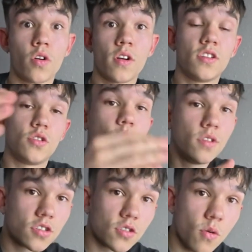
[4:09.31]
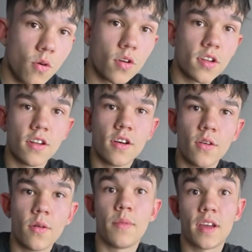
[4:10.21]
it to the store, you know,
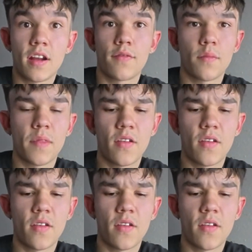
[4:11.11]
and pick it up from there.